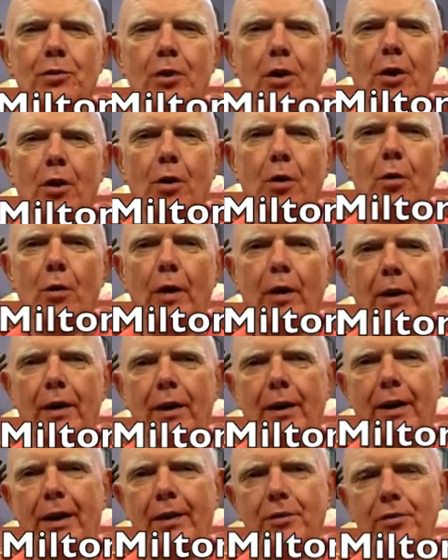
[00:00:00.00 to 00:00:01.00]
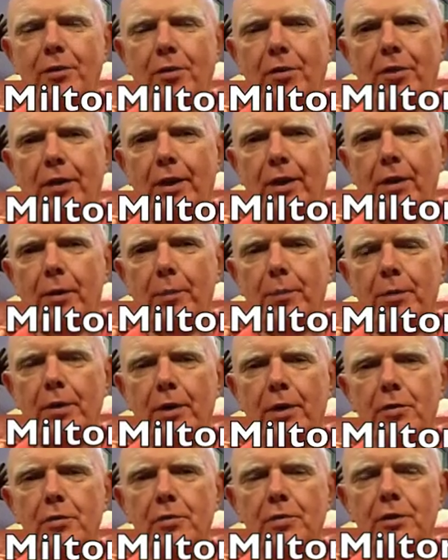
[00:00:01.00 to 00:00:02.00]
So, as a
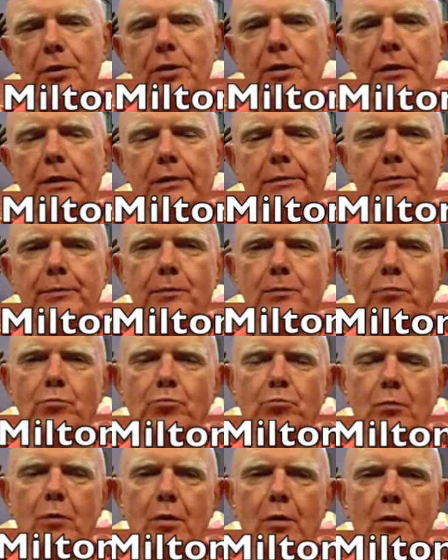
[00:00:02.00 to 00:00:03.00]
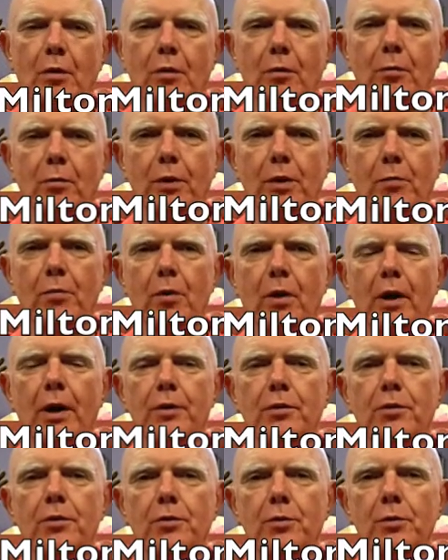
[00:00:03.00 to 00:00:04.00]
therapist, we
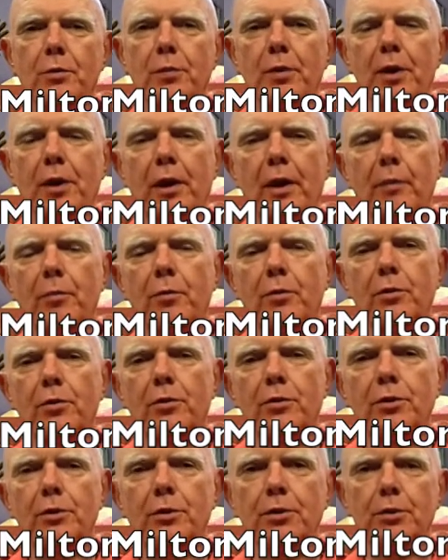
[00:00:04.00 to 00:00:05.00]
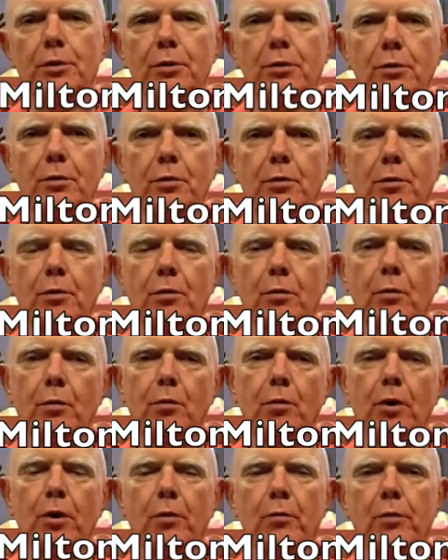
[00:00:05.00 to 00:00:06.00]
want to be able to
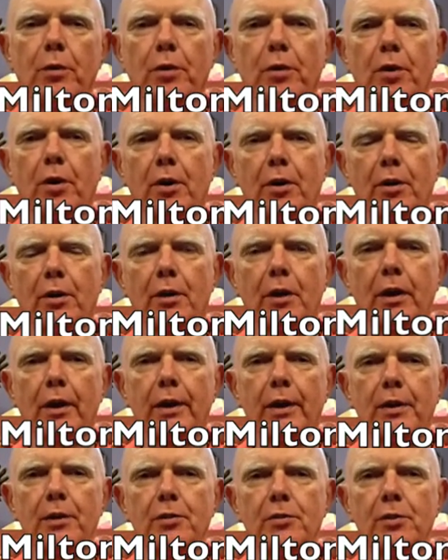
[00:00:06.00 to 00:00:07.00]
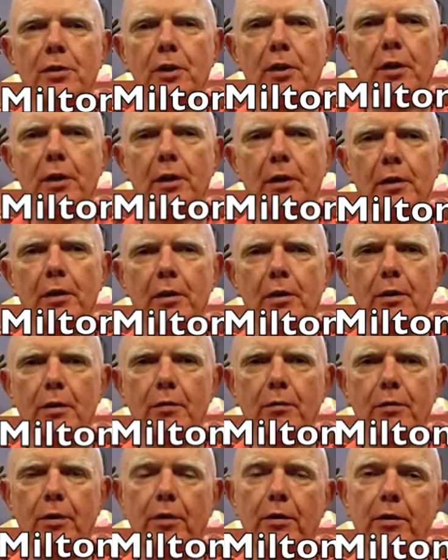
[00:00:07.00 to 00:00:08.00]
work with our clients in
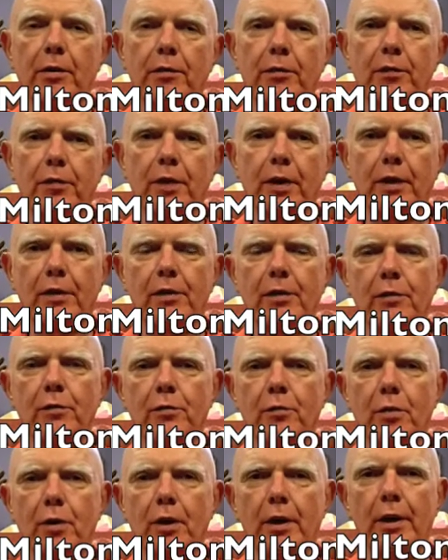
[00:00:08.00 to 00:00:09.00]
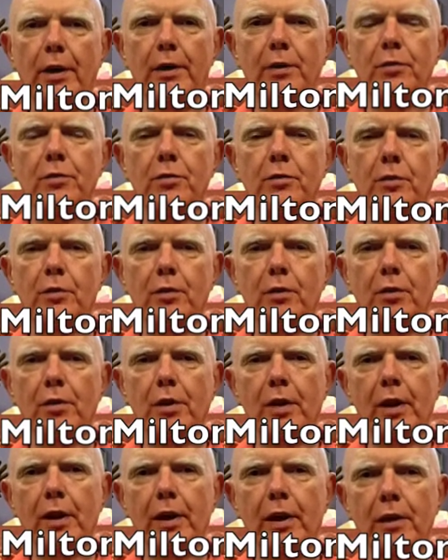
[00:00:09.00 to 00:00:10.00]
very effective ways
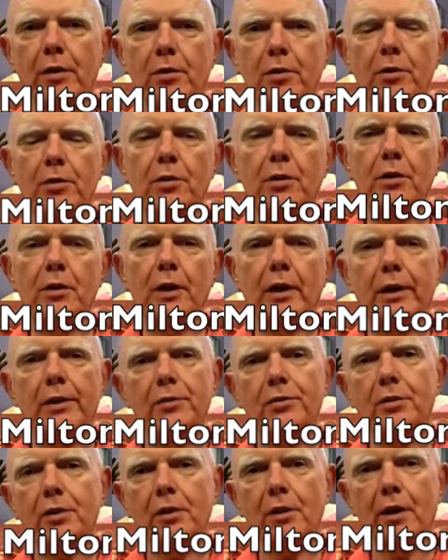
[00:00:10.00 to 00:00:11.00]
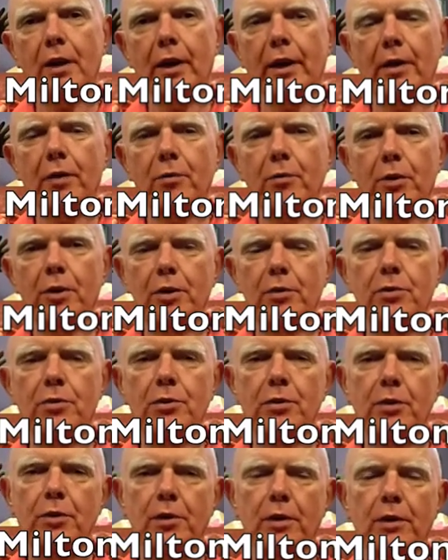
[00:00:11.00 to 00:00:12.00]
that utilize the
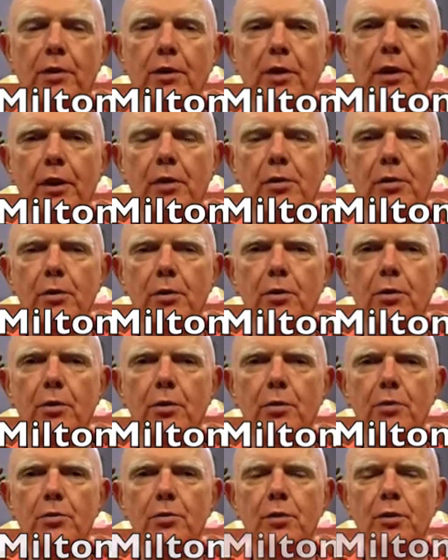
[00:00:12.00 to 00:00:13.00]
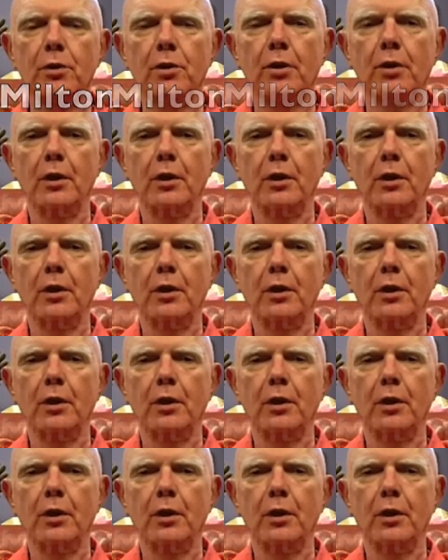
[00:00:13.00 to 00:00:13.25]
language that they use